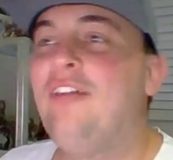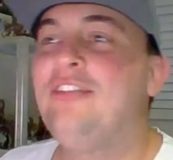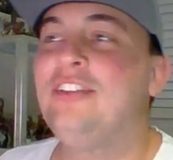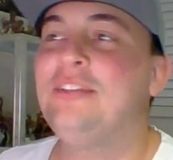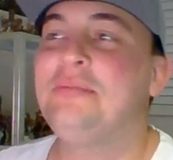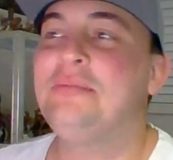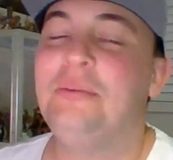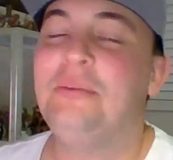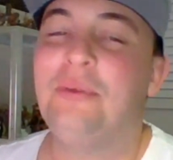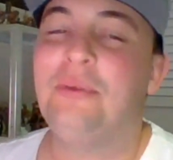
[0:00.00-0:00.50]
just
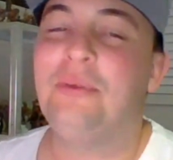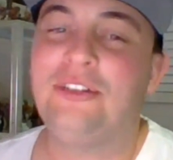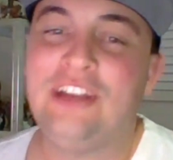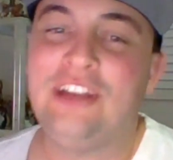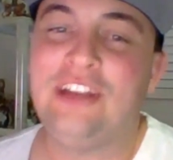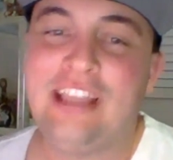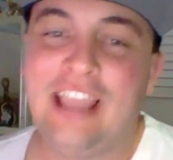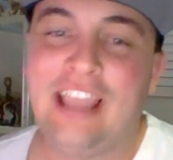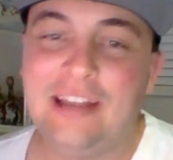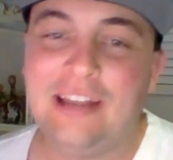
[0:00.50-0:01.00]
been
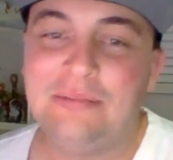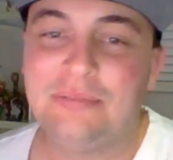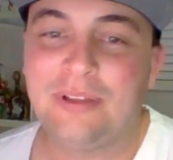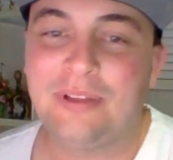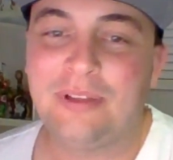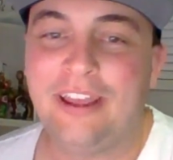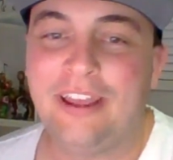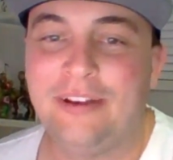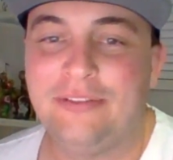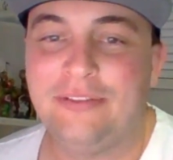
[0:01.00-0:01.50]
watching
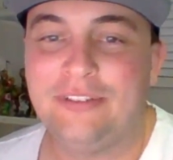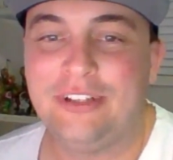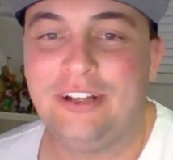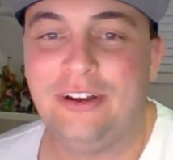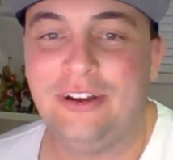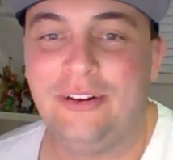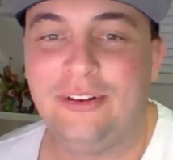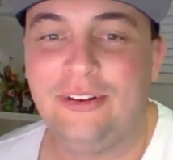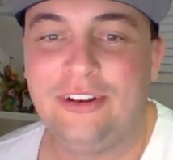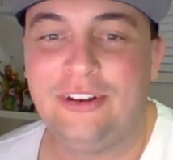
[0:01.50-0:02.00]
gameplay of it
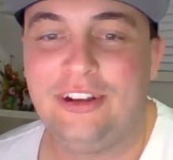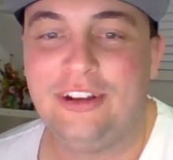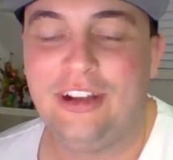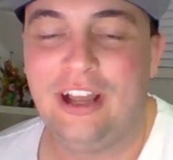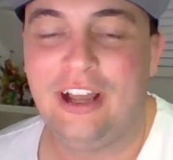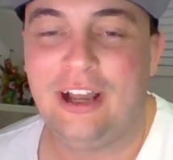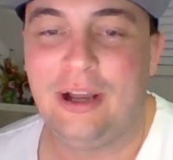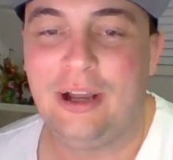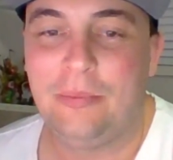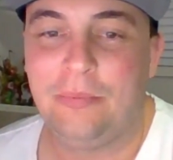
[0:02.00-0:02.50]
on
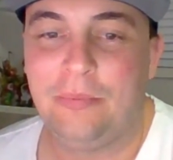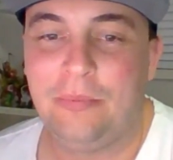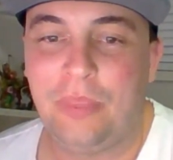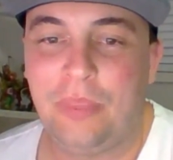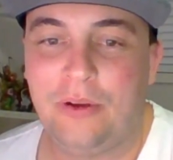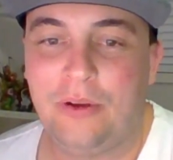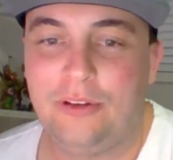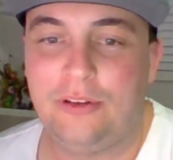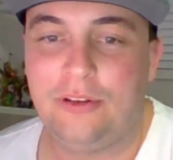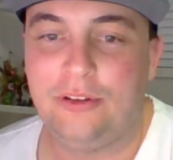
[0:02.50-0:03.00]

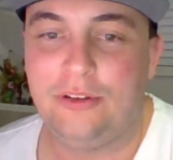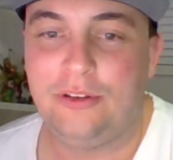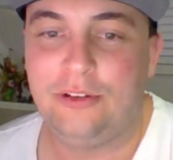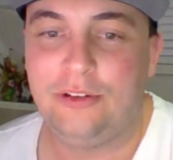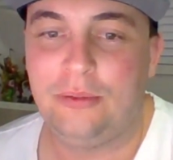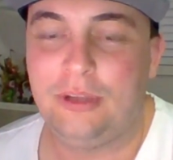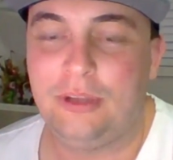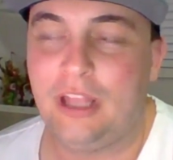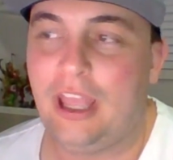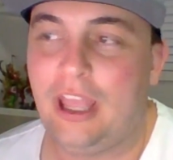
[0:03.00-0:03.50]

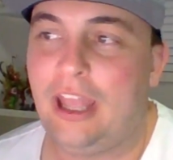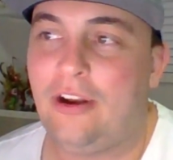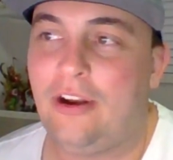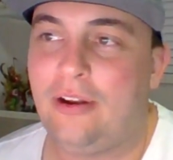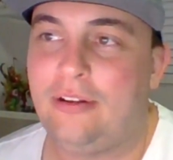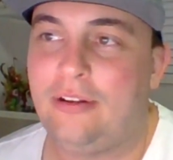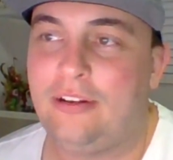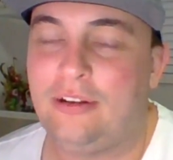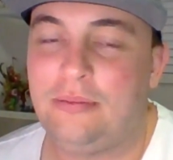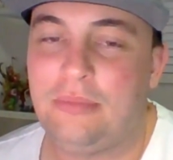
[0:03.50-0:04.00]
YouTube and I
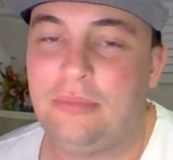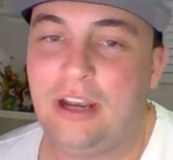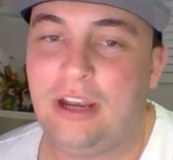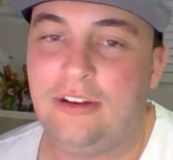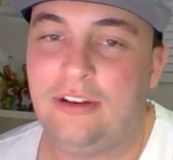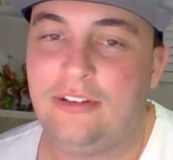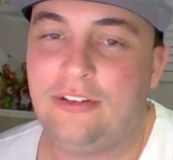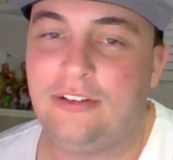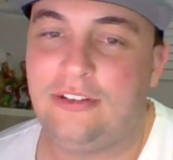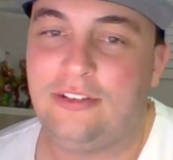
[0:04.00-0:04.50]
did
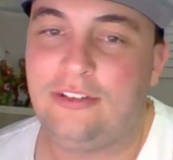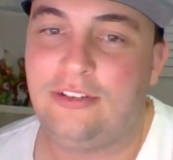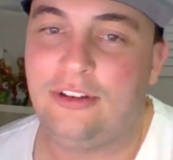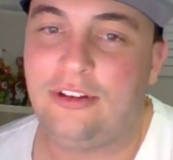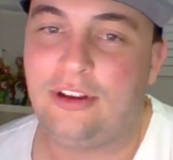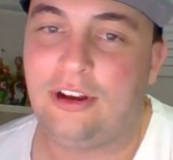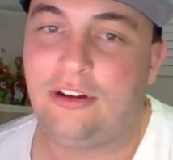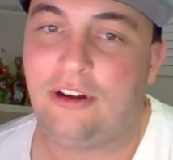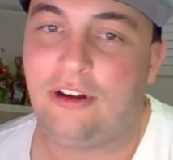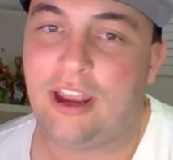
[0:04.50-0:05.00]
manage
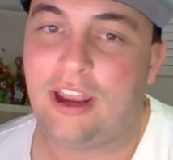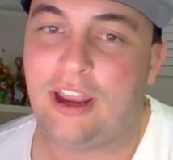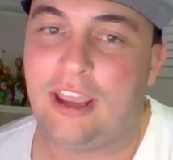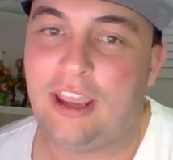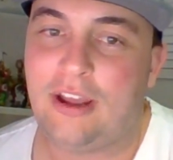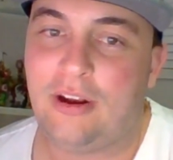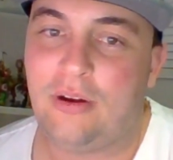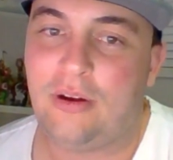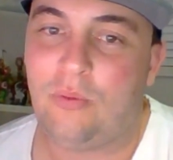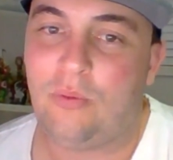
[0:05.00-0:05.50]
to crack
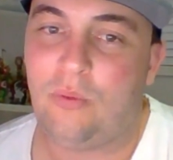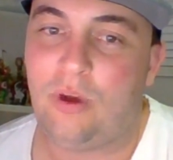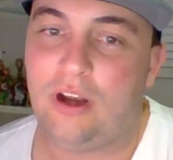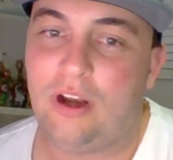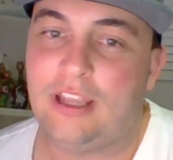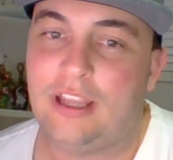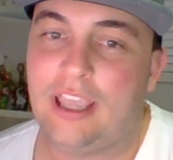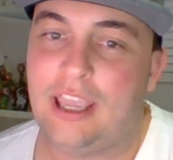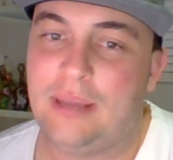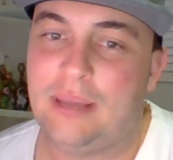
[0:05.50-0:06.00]
out one
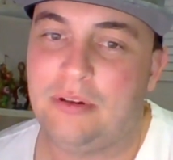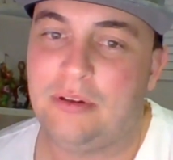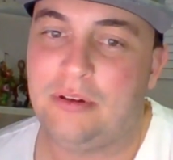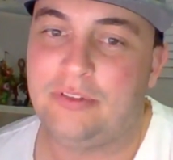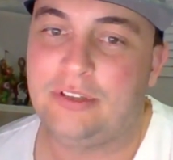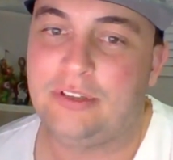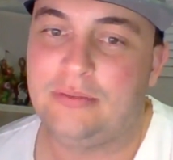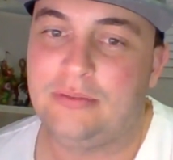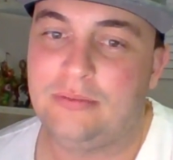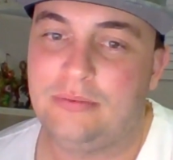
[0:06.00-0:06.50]
game of
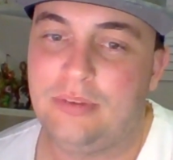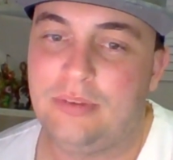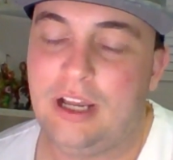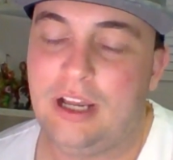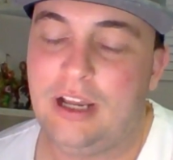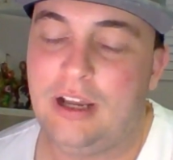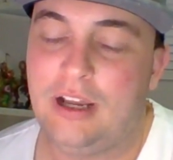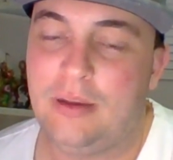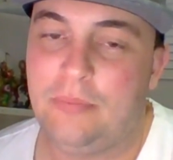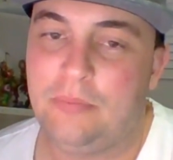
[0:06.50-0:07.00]
it
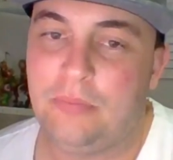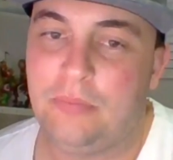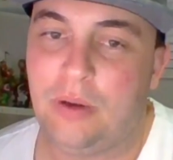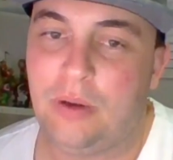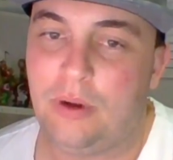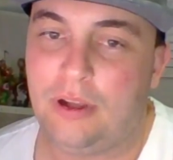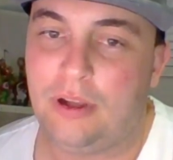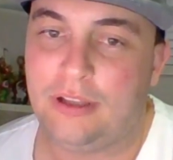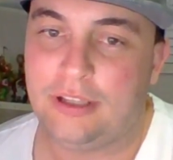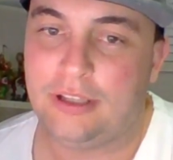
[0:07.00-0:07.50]
a
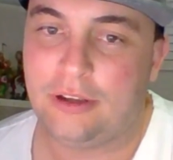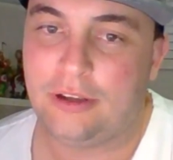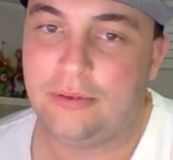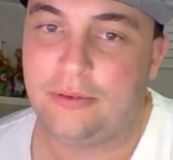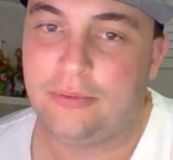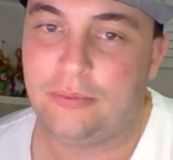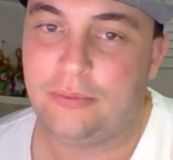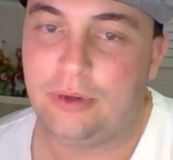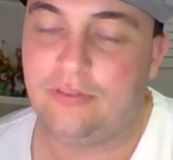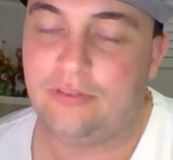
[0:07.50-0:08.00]
while ago
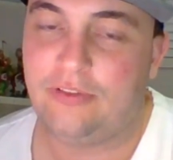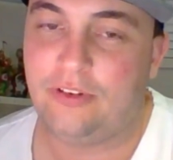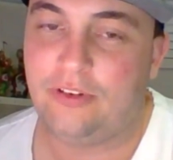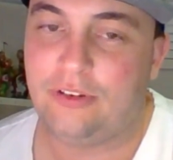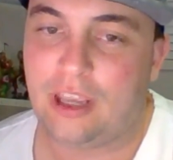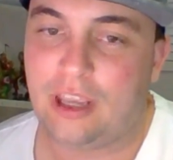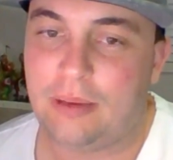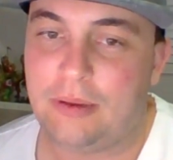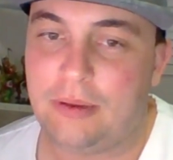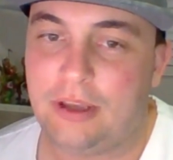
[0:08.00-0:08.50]
when it
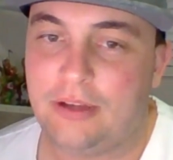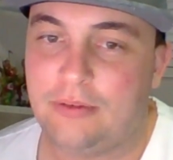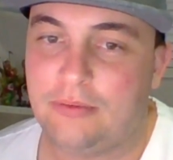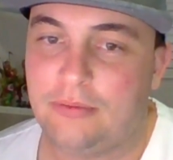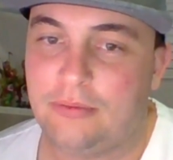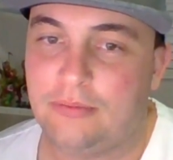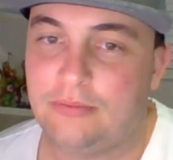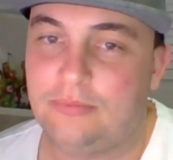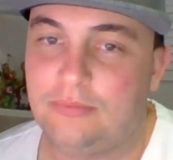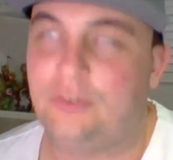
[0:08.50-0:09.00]
first came out.
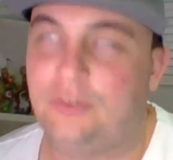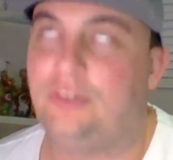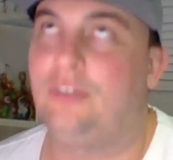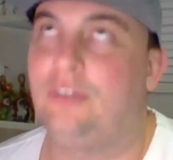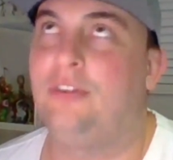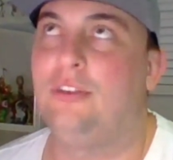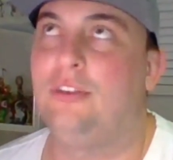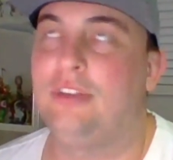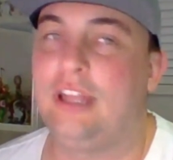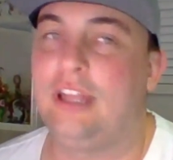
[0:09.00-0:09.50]

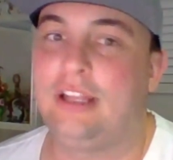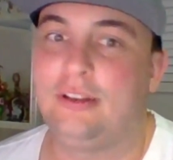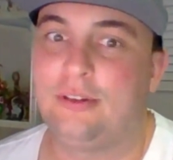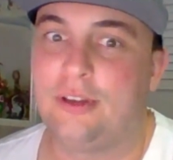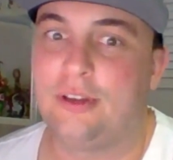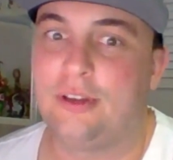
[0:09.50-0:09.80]
Not that long